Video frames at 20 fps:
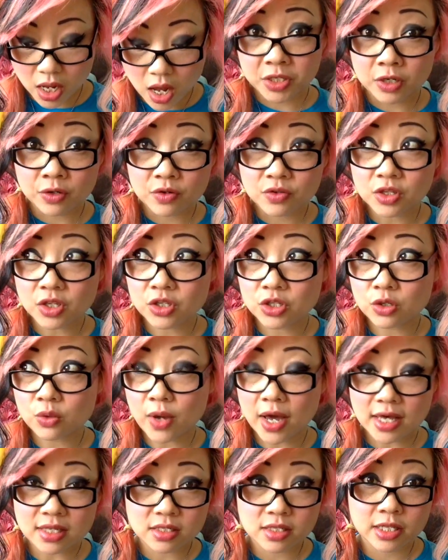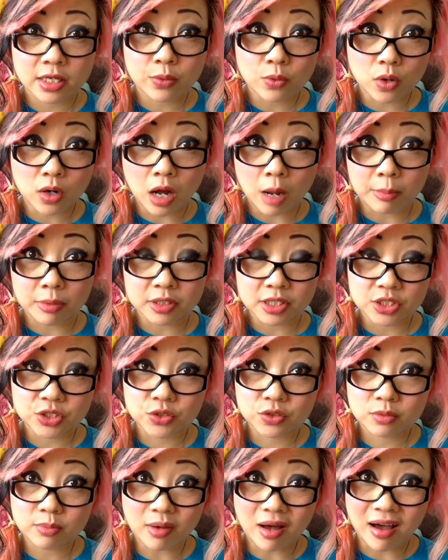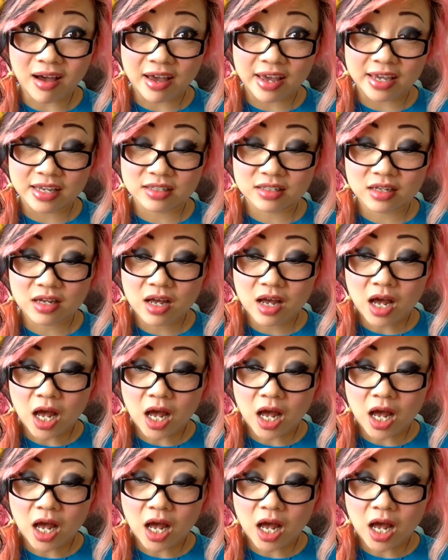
Here in the US, I think we're a couple issues behind.